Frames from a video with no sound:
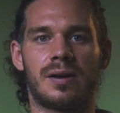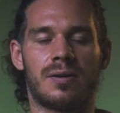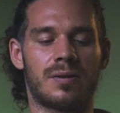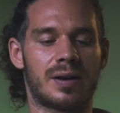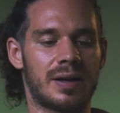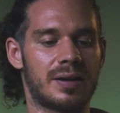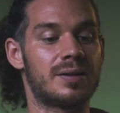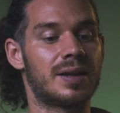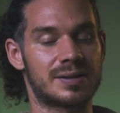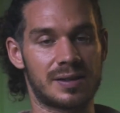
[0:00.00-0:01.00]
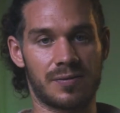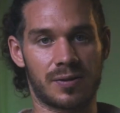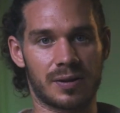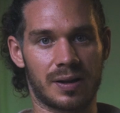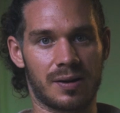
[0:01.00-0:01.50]
Okay, that's it for
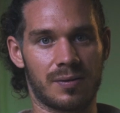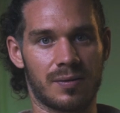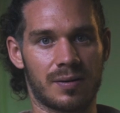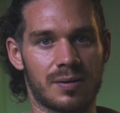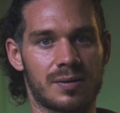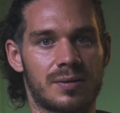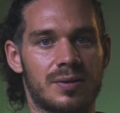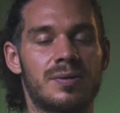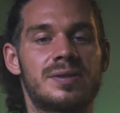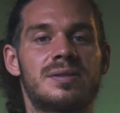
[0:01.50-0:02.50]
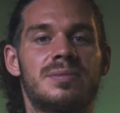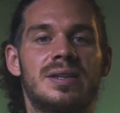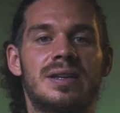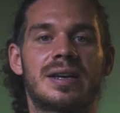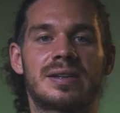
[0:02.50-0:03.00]
now. You will see me in
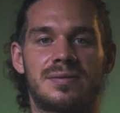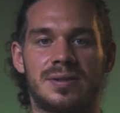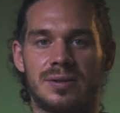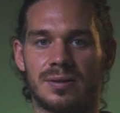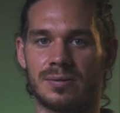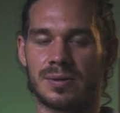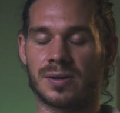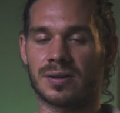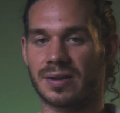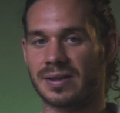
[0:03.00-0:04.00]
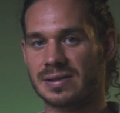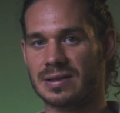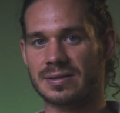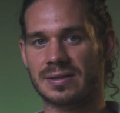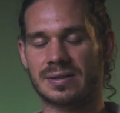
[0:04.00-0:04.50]
the next video. We're gonna
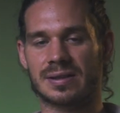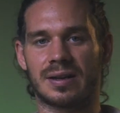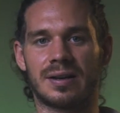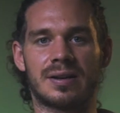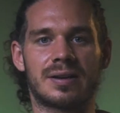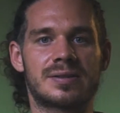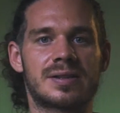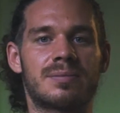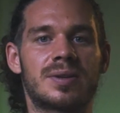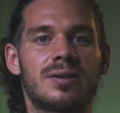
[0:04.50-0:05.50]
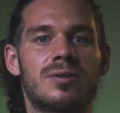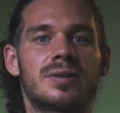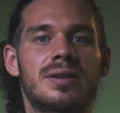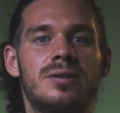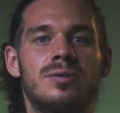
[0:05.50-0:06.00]
discuss something
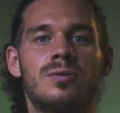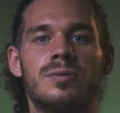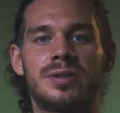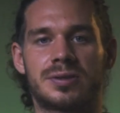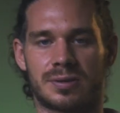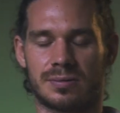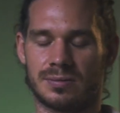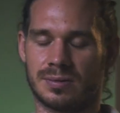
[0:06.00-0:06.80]
called intuition.